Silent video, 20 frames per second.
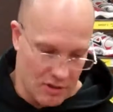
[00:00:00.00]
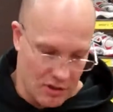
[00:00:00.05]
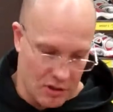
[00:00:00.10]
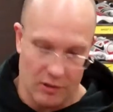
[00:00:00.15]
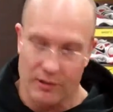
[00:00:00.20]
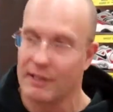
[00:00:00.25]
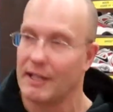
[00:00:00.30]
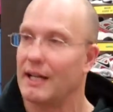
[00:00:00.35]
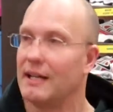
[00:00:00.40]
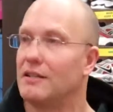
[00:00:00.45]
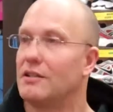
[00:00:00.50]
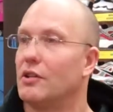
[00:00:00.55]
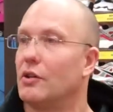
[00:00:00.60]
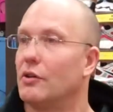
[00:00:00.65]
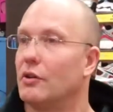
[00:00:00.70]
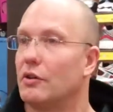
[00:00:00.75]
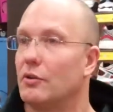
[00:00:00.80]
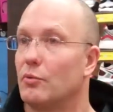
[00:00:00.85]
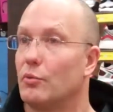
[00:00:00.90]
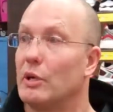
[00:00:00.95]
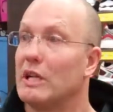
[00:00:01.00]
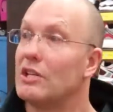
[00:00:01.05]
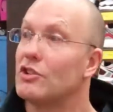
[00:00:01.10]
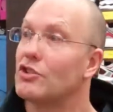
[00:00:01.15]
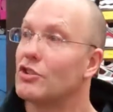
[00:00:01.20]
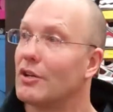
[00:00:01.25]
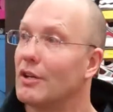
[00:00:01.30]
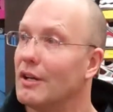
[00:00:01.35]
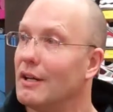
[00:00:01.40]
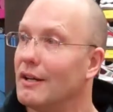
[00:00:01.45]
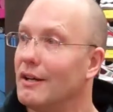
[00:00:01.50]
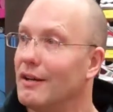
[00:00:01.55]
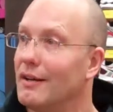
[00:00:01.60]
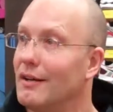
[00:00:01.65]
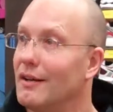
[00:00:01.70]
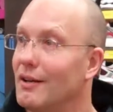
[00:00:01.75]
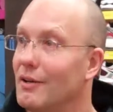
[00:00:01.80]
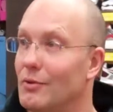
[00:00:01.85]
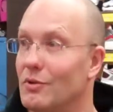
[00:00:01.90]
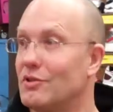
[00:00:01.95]
called an anterior reach,
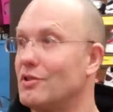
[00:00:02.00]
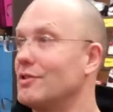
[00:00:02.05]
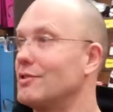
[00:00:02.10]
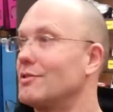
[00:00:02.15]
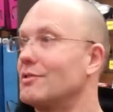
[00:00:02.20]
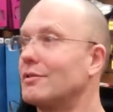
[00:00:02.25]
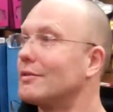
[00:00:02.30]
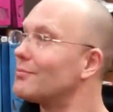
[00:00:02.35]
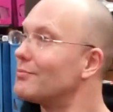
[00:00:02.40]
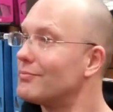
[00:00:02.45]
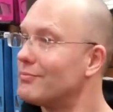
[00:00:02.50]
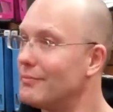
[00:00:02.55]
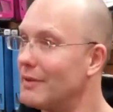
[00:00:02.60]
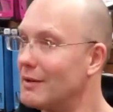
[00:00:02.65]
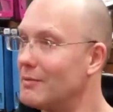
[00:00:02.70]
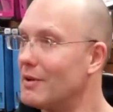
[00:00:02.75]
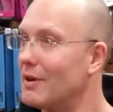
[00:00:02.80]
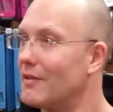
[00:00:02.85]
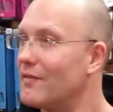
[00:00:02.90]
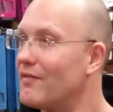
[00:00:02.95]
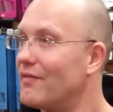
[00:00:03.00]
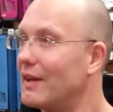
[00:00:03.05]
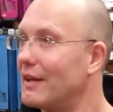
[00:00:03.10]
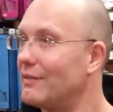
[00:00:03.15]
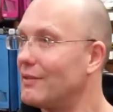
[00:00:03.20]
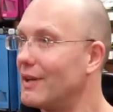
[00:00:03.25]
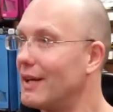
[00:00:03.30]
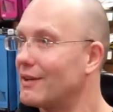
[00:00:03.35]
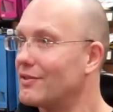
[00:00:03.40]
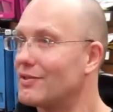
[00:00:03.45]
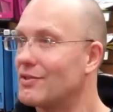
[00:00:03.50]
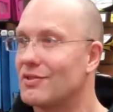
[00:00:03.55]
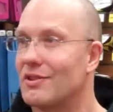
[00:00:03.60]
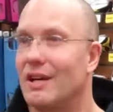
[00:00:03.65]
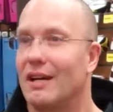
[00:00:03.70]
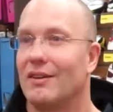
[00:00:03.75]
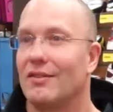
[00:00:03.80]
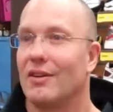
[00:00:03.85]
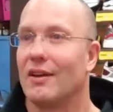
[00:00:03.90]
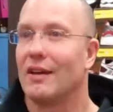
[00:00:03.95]
which is maybe our favorite
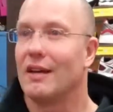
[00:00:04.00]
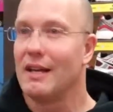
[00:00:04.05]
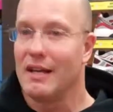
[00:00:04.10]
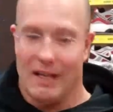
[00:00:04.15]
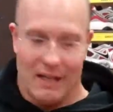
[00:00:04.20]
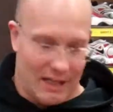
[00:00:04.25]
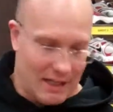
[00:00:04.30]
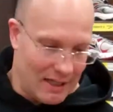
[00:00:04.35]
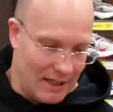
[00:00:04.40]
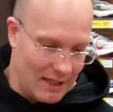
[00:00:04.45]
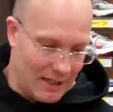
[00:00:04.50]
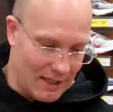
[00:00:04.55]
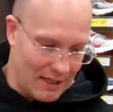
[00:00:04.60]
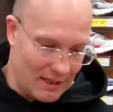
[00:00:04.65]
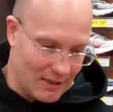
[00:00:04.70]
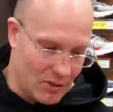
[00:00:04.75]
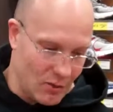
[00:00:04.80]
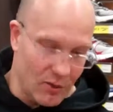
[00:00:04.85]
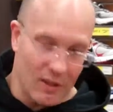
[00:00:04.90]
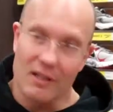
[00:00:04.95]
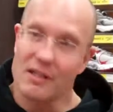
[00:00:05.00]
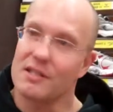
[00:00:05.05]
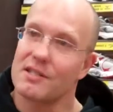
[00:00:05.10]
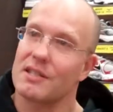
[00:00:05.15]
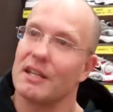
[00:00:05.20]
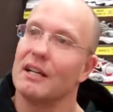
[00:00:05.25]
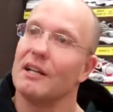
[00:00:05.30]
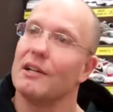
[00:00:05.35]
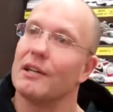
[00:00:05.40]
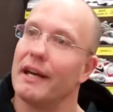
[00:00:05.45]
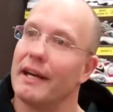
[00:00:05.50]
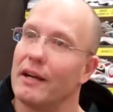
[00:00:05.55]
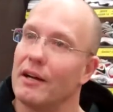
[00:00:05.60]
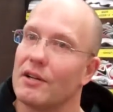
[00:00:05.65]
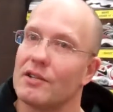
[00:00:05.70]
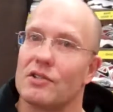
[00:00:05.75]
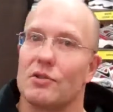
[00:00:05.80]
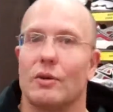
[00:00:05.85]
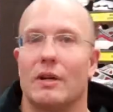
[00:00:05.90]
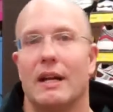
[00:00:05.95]
exercise. Doing the single leg
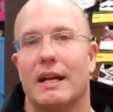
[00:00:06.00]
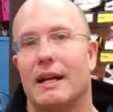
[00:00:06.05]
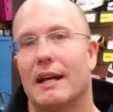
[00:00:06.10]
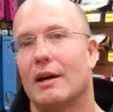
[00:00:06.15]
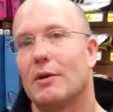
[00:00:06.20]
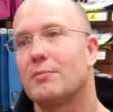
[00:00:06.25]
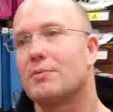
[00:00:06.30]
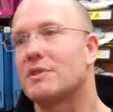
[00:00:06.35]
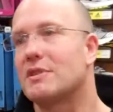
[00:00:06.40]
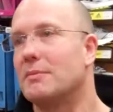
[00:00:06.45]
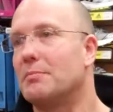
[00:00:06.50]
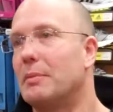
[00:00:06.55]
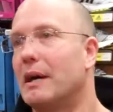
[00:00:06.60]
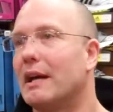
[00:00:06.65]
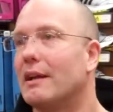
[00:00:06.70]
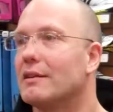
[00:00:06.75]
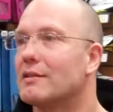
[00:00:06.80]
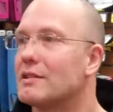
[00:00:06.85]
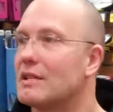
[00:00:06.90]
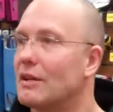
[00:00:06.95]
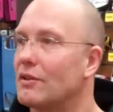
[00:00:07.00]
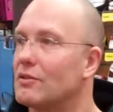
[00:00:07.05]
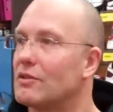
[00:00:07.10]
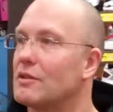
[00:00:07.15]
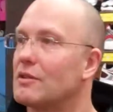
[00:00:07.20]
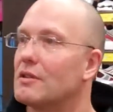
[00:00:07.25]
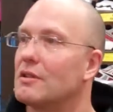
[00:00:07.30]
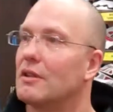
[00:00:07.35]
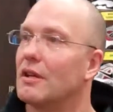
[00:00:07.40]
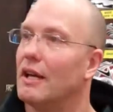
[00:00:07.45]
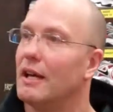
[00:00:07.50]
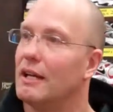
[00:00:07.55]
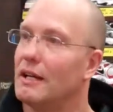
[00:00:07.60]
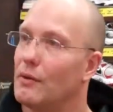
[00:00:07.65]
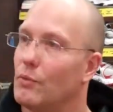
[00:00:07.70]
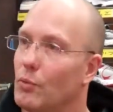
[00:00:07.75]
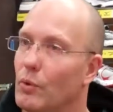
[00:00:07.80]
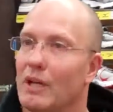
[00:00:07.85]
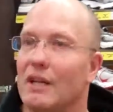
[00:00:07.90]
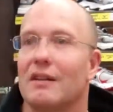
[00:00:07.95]
also, it helps to balance out
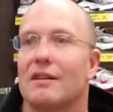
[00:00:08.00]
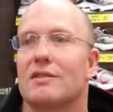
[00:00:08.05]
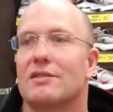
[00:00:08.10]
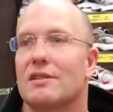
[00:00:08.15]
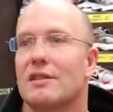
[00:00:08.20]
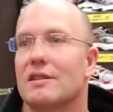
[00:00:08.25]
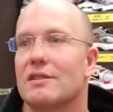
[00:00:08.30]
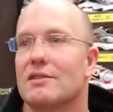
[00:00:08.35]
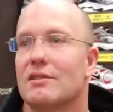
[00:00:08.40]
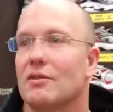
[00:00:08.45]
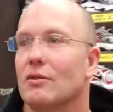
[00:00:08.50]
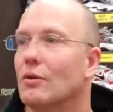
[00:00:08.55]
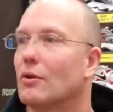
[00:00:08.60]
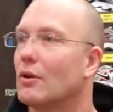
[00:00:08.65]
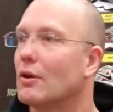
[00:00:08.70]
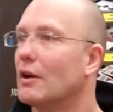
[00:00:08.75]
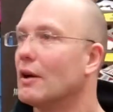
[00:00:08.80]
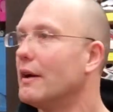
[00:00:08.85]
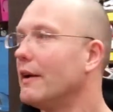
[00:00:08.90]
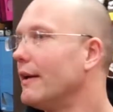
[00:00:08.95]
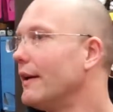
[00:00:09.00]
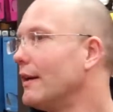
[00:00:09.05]
any weaknesses or